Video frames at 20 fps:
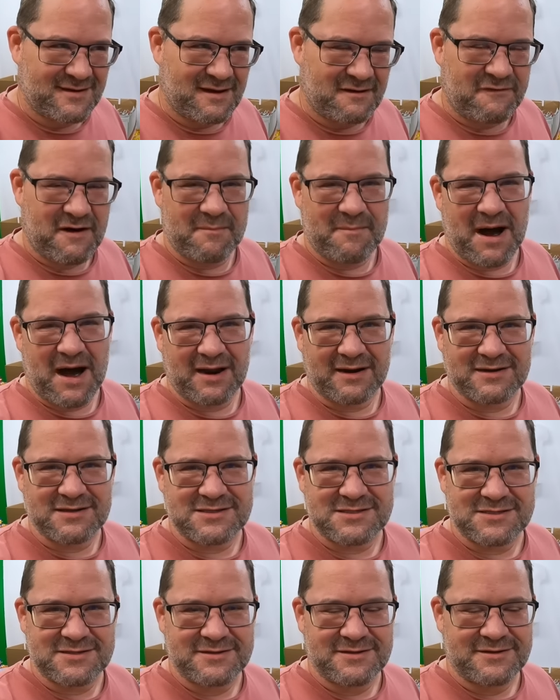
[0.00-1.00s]
if I'm
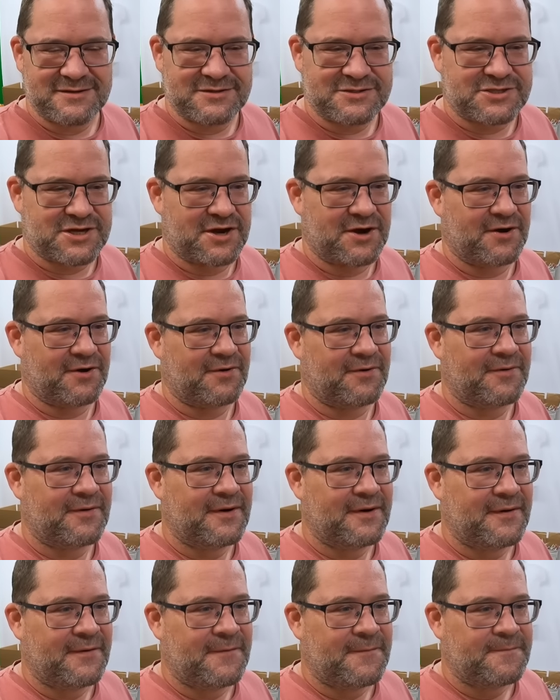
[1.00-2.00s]
honest. So
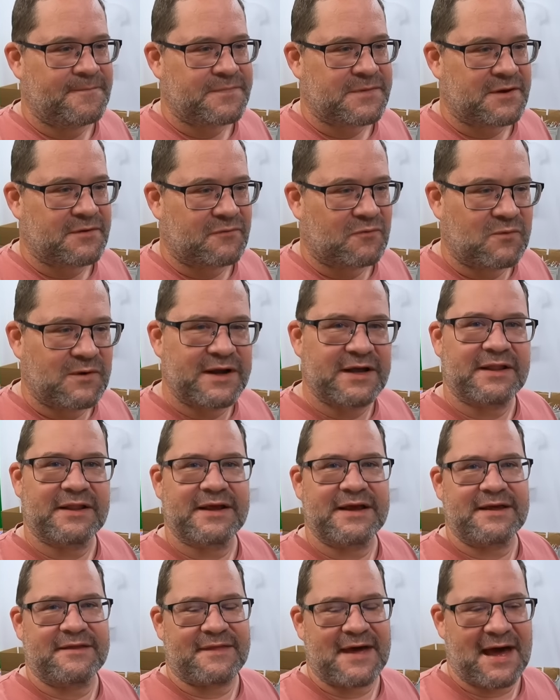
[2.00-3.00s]

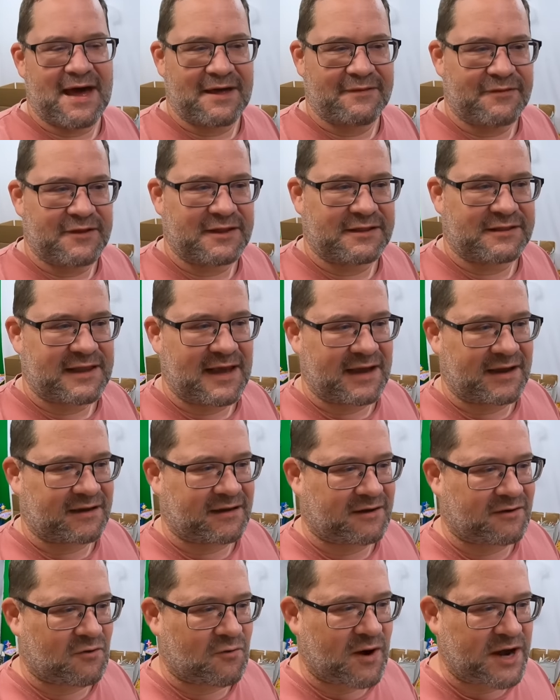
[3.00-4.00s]
really that I think that
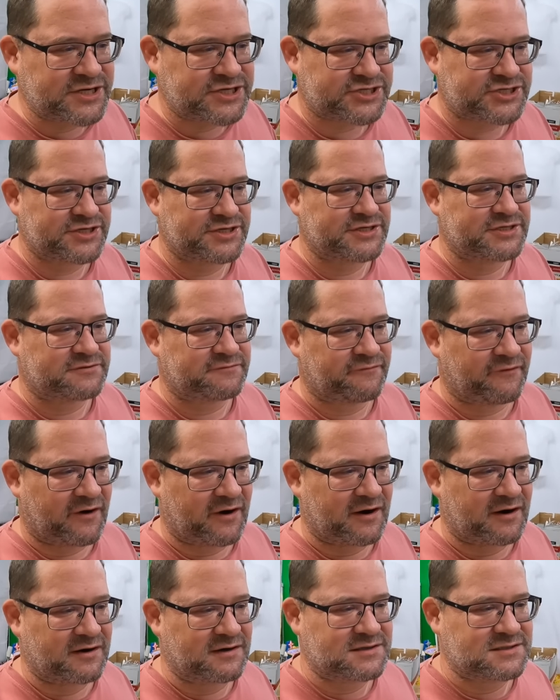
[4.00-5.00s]
question as
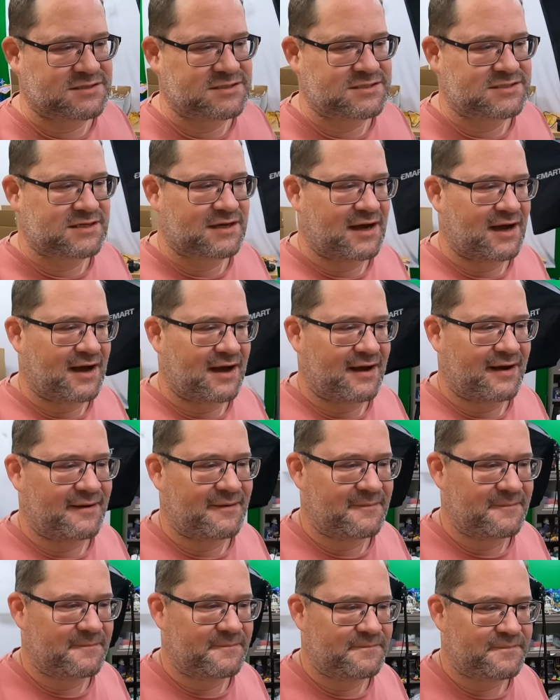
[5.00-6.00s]
far as
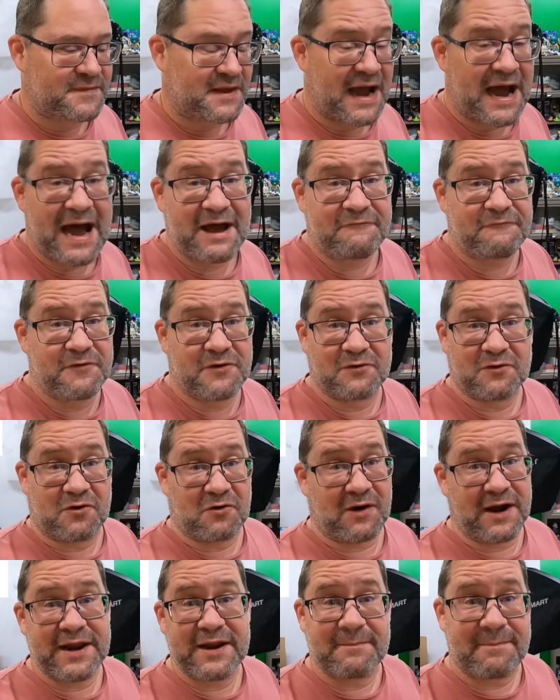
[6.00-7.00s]
um, I feel
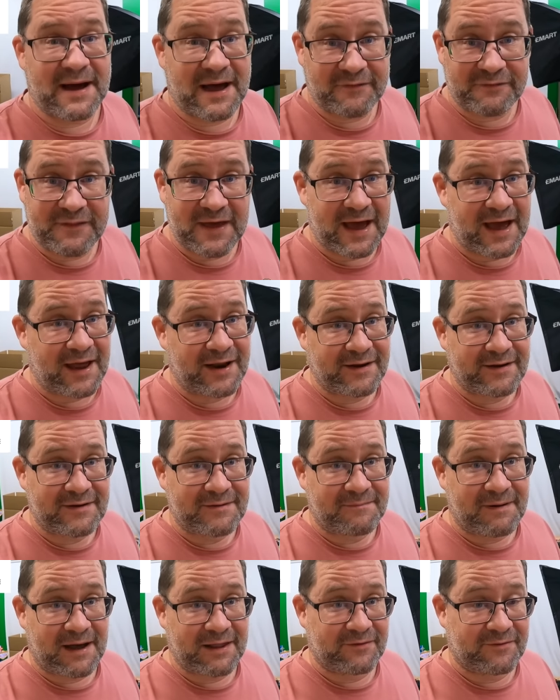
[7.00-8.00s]
great about that,
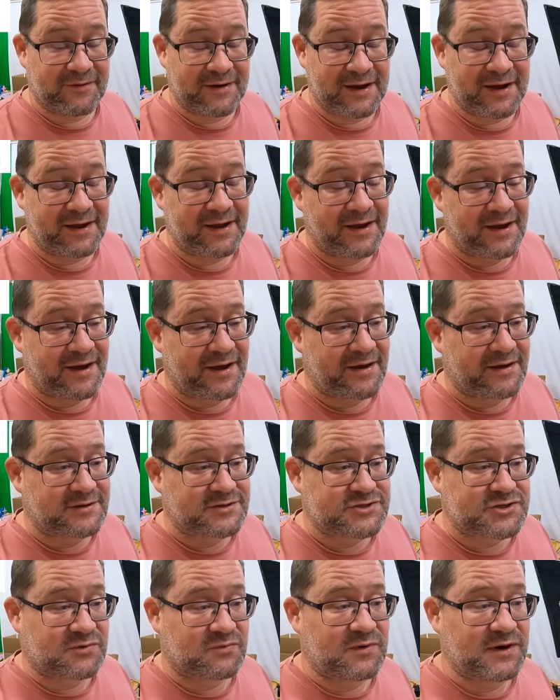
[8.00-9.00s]
by the way.
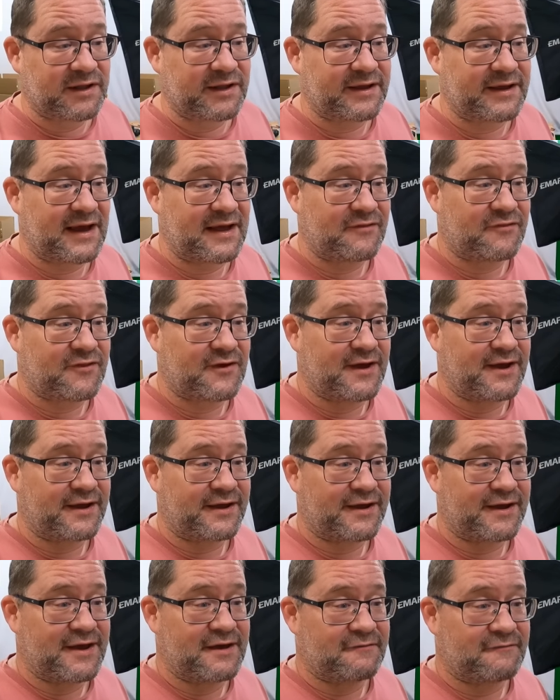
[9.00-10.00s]
So really I
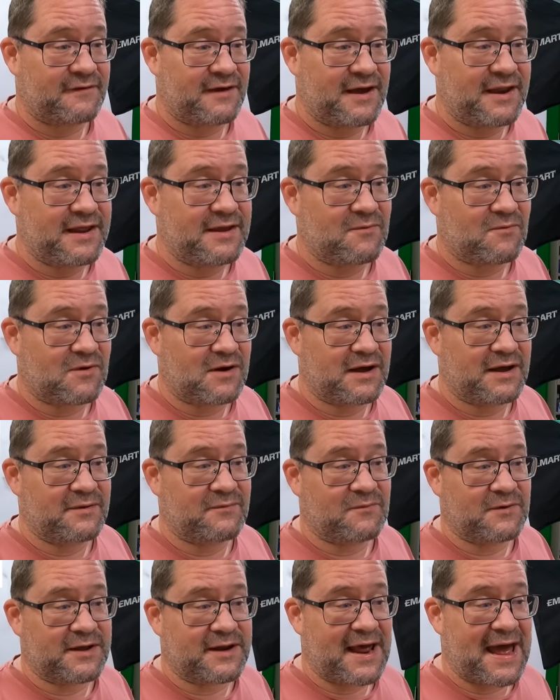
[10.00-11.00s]
think if
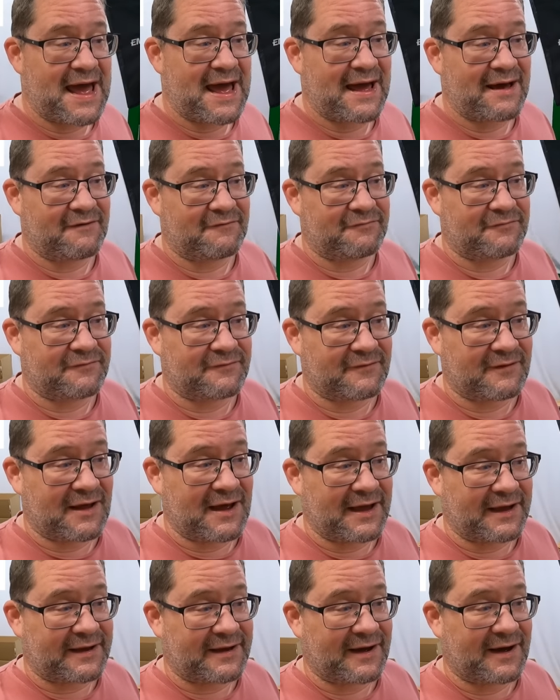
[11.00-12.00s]
anyone would have
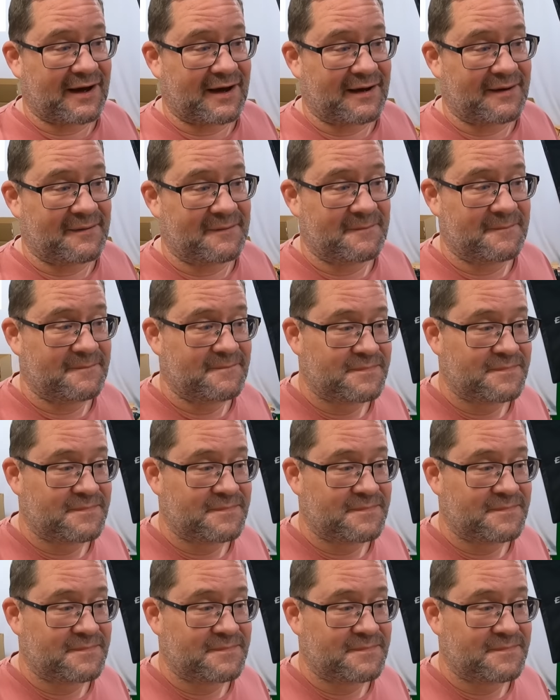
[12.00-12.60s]
like uh,